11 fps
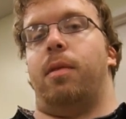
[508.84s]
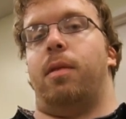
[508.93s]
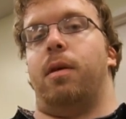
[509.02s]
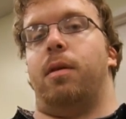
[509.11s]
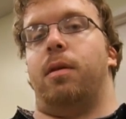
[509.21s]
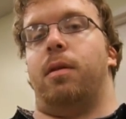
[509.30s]

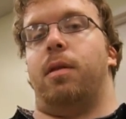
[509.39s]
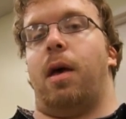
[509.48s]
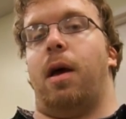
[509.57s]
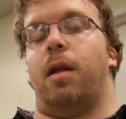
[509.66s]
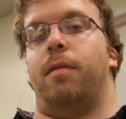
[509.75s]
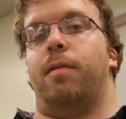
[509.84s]
the
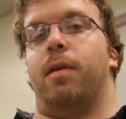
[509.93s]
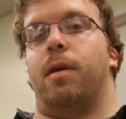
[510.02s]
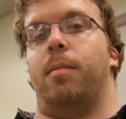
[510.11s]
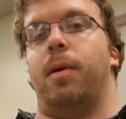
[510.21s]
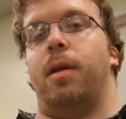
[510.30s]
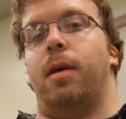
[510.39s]
head of the
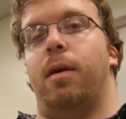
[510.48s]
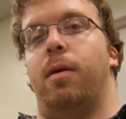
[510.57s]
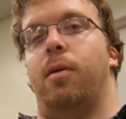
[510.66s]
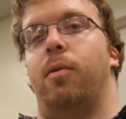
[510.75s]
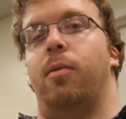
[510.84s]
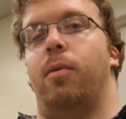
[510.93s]
committee,
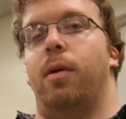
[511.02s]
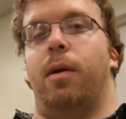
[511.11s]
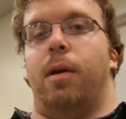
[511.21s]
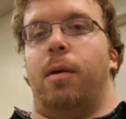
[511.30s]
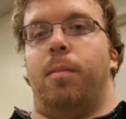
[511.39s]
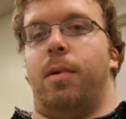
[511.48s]
who
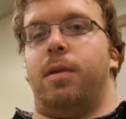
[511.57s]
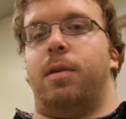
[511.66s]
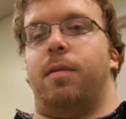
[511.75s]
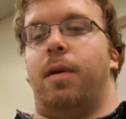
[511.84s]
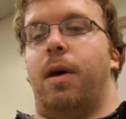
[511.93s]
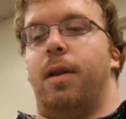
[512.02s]
must
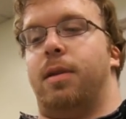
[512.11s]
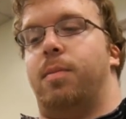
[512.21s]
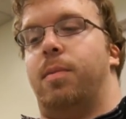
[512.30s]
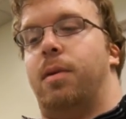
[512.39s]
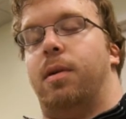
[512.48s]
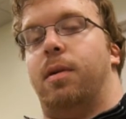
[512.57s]
have had
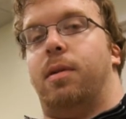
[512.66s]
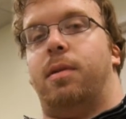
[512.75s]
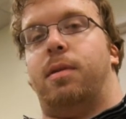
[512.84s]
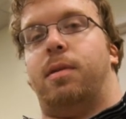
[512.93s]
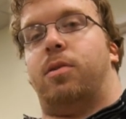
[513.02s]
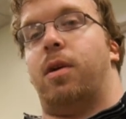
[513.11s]

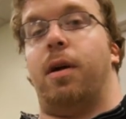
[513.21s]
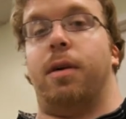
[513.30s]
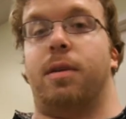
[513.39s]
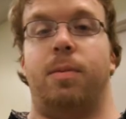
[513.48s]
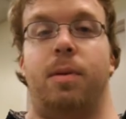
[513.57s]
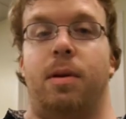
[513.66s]
trial
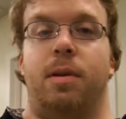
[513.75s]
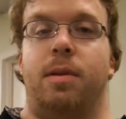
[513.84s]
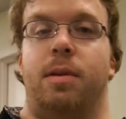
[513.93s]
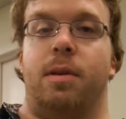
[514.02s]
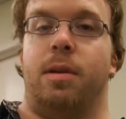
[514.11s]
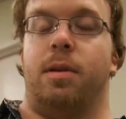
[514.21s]
experience
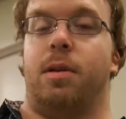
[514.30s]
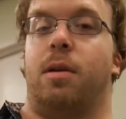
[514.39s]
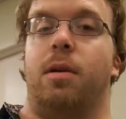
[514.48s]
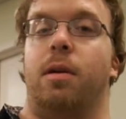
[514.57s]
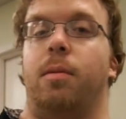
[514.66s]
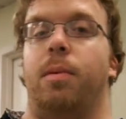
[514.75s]
as an
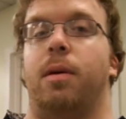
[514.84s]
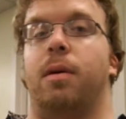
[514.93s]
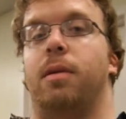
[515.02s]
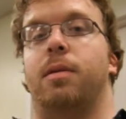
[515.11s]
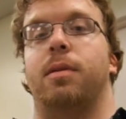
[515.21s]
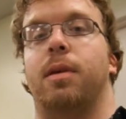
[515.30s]
attorney,
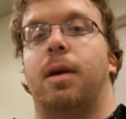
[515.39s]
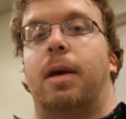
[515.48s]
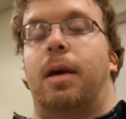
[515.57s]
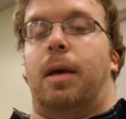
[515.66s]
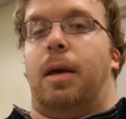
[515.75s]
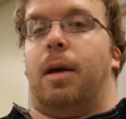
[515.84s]
because
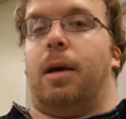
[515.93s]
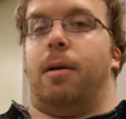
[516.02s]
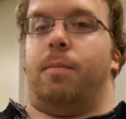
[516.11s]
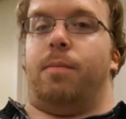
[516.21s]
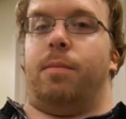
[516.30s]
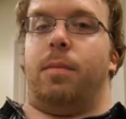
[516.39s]

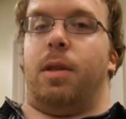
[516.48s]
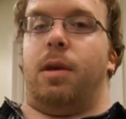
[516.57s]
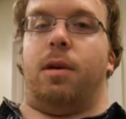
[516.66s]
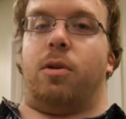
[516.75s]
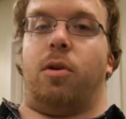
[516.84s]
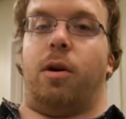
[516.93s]

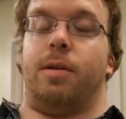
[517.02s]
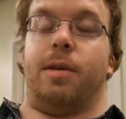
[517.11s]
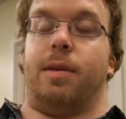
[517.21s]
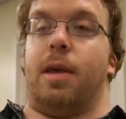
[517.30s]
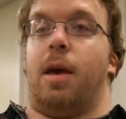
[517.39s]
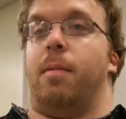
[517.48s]
he
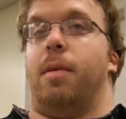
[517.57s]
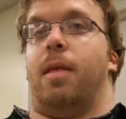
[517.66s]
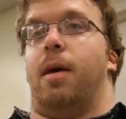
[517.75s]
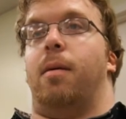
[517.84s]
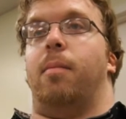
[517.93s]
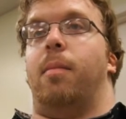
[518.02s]
cross-examined
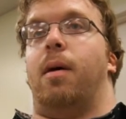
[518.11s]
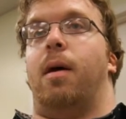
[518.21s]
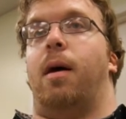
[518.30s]
them